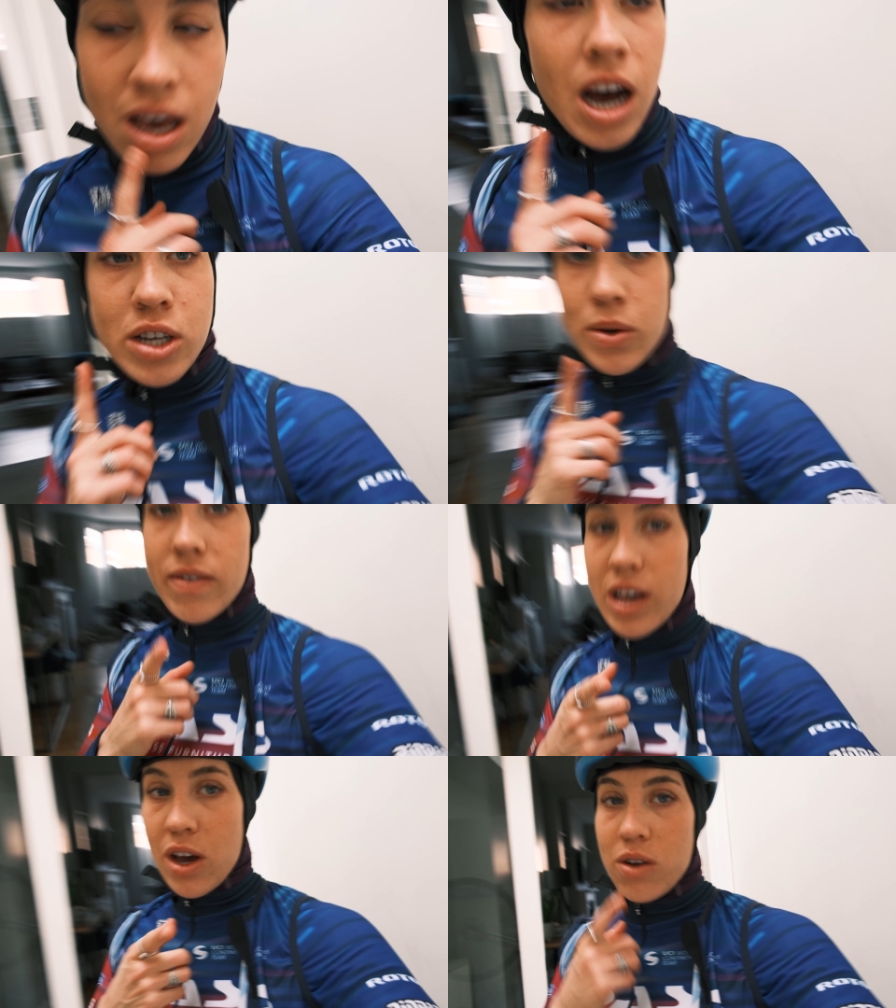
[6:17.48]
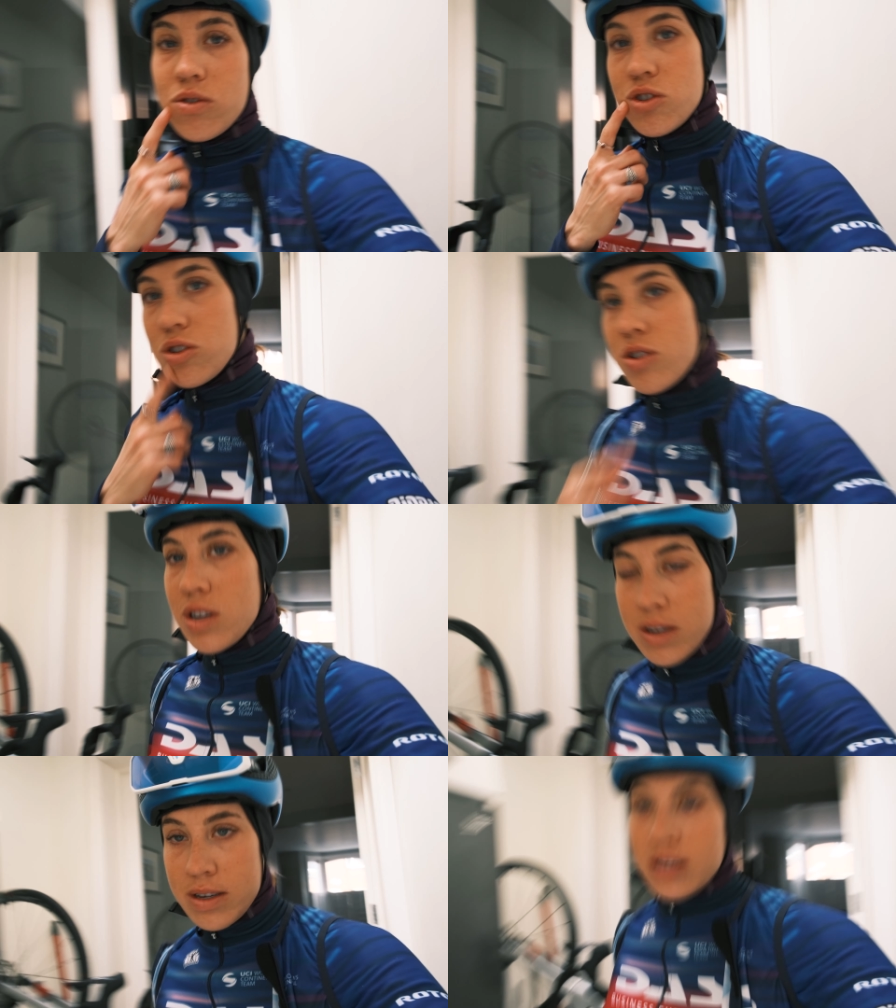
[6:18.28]
I do have a coach,
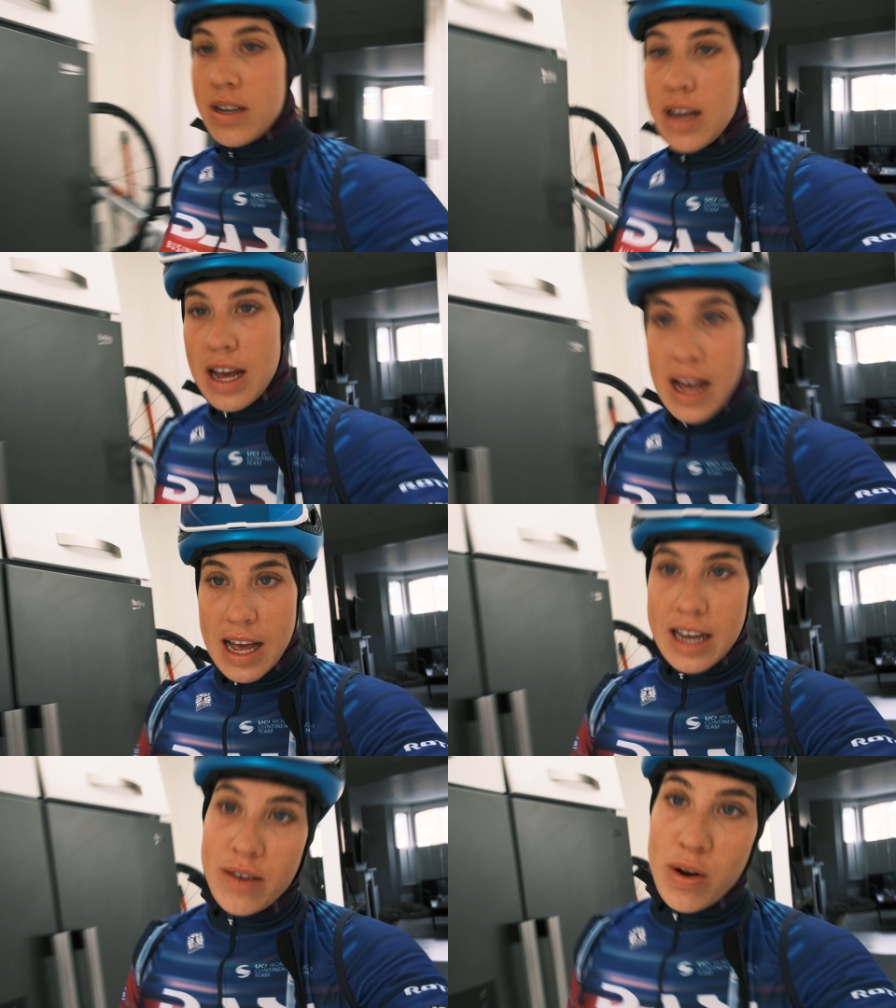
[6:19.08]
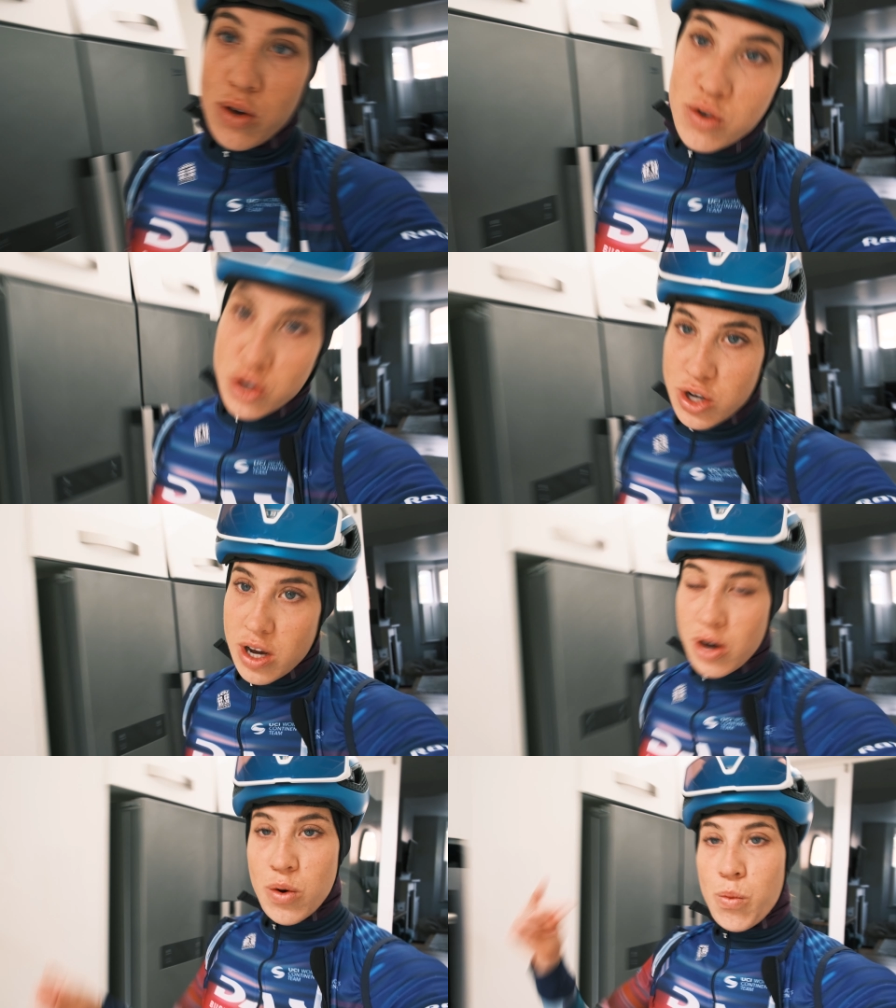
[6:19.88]
Andy Roach.
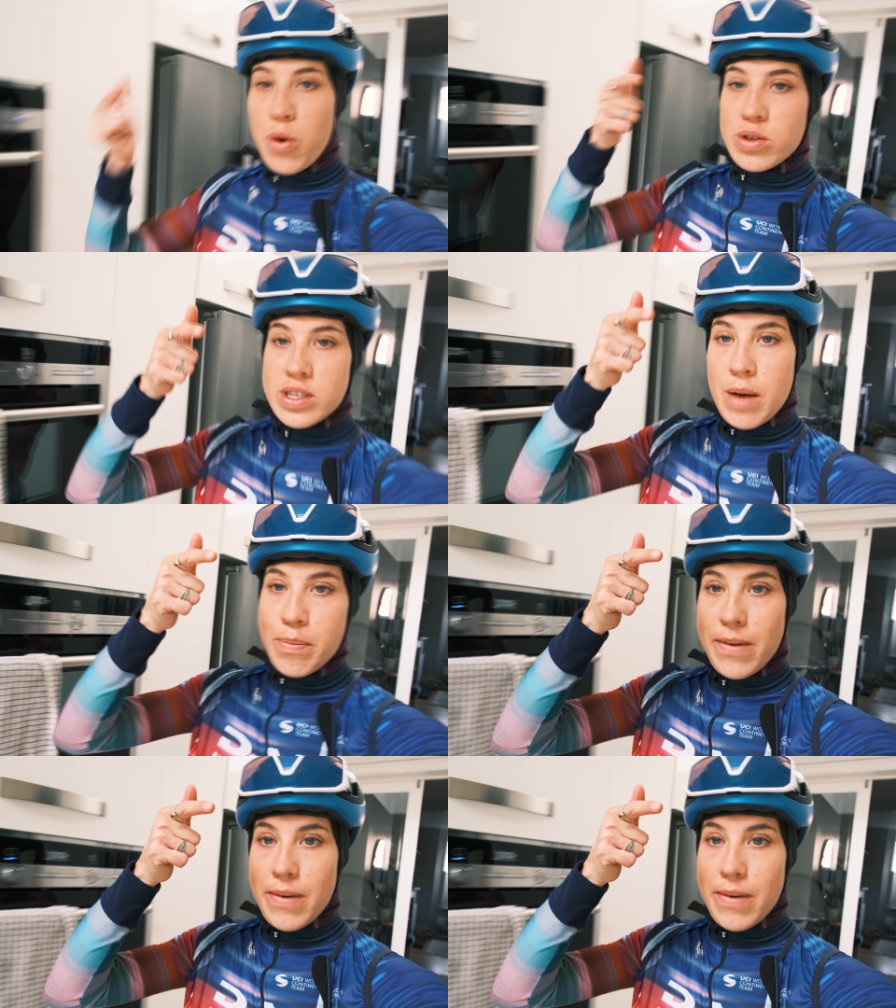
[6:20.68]
What's up,